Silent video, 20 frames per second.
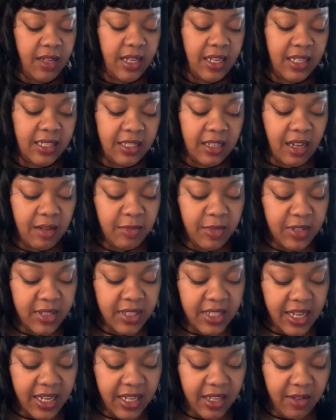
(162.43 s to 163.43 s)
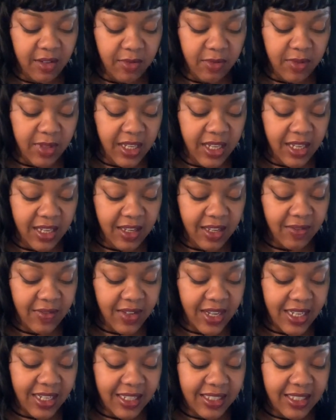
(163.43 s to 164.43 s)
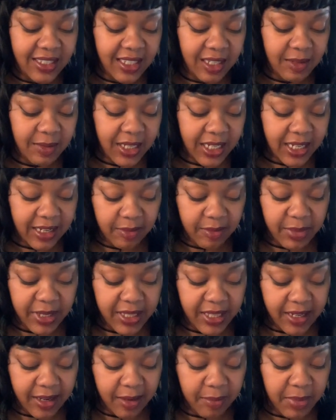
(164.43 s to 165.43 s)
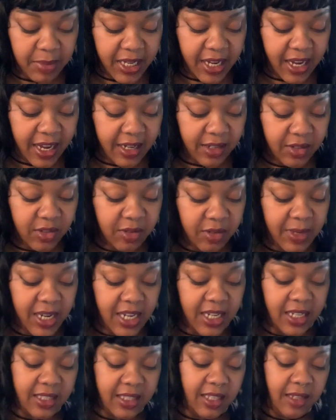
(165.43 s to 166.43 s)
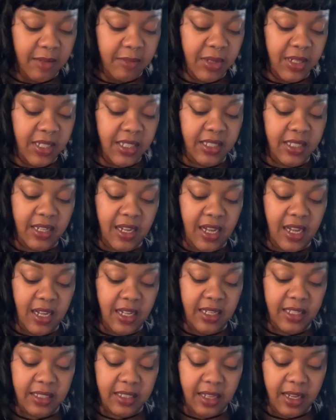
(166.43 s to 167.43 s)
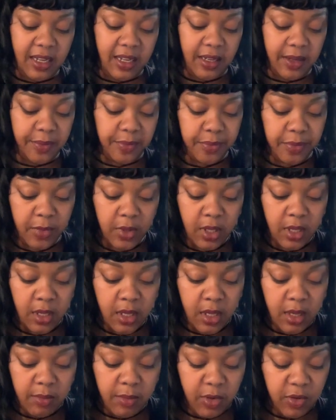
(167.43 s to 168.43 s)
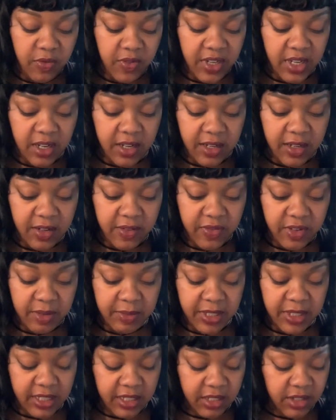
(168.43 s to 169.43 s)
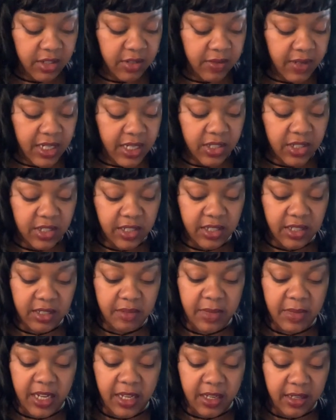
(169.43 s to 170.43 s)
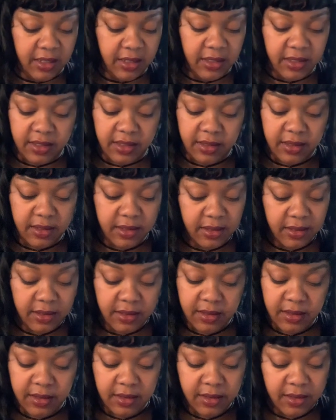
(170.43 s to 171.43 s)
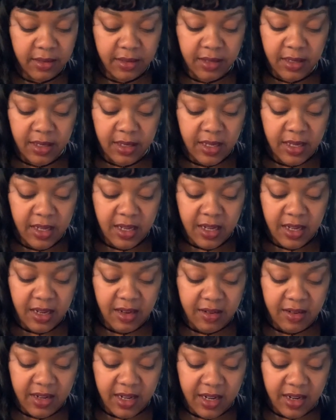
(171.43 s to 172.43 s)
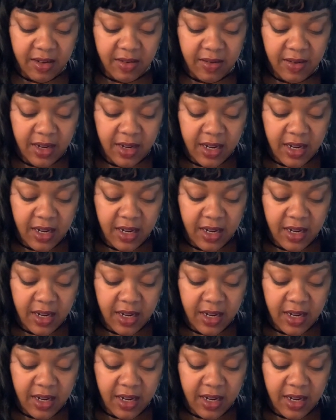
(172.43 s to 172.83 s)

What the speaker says: It's almost like you leave, and it seems like it'd be like a big ass dramatic thing, but it's not. It's like moving on from a situation just makes, I don't know.